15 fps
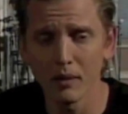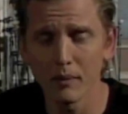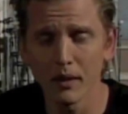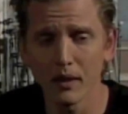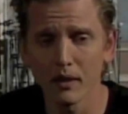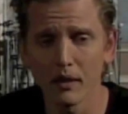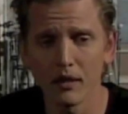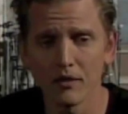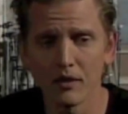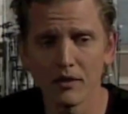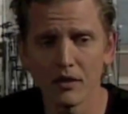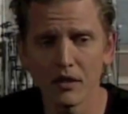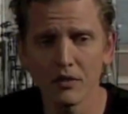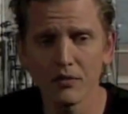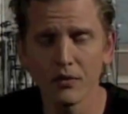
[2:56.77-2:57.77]
I mean, I,
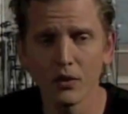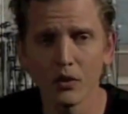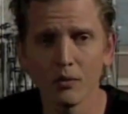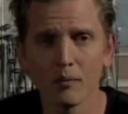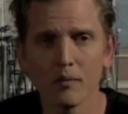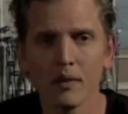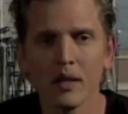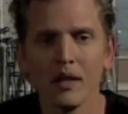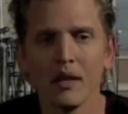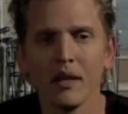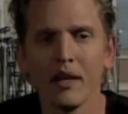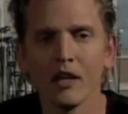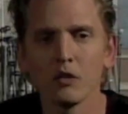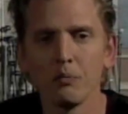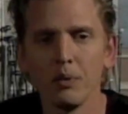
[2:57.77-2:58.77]
it, this film
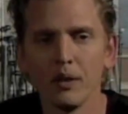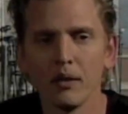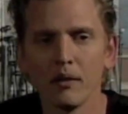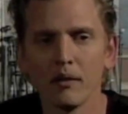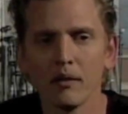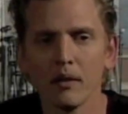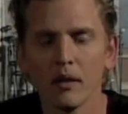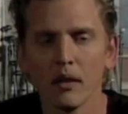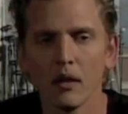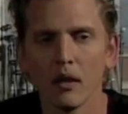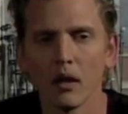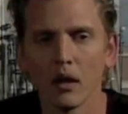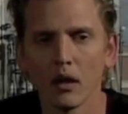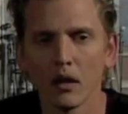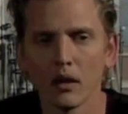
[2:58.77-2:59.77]
has been
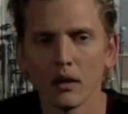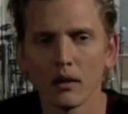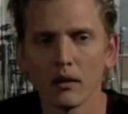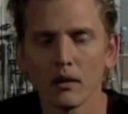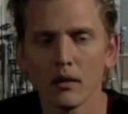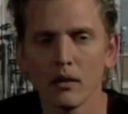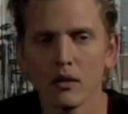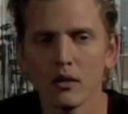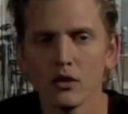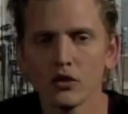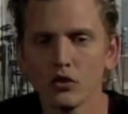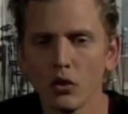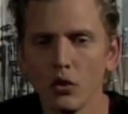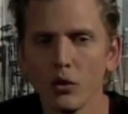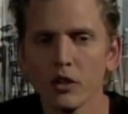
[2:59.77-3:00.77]
uh,
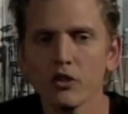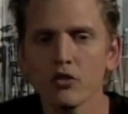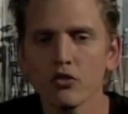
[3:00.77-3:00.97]
so